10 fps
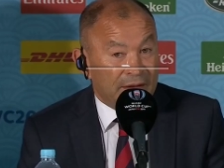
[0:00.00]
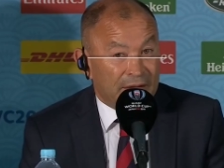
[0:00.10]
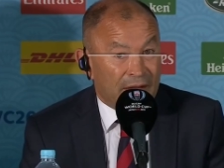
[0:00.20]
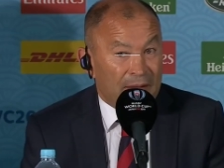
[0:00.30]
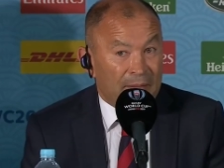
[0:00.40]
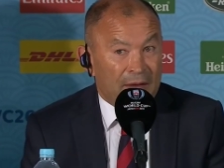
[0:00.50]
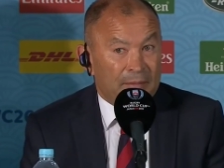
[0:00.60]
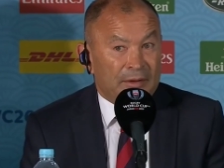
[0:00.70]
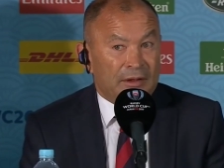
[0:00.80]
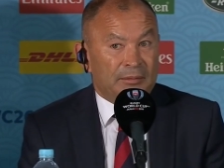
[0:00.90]
to break the game
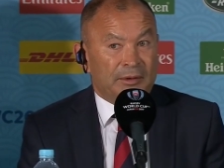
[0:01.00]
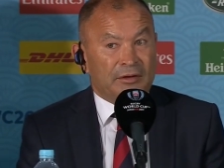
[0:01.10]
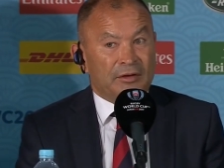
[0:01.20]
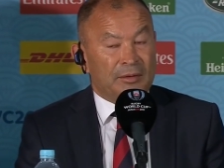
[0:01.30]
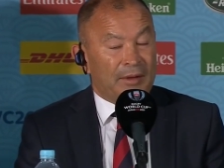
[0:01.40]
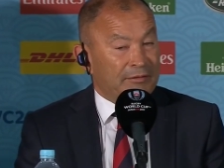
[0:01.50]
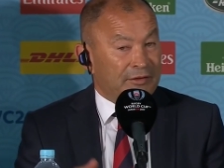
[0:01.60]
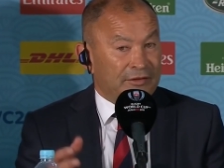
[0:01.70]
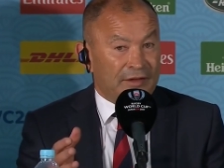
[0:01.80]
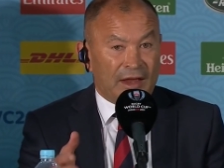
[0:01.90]
open a little bit. You've got to be
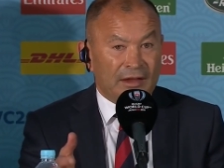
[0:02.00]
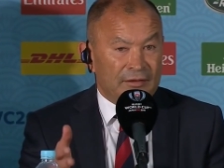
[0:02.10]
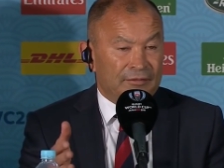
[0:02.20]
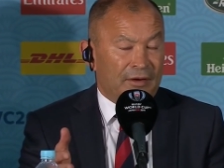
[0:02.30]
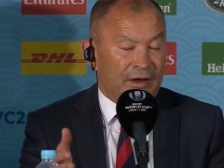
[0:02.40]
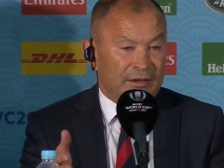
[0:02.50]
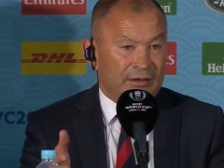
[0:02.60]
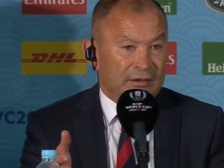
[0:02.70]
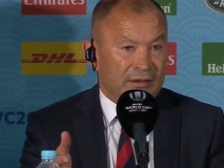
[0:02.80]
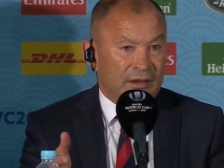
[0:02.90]
able to stay in the fight.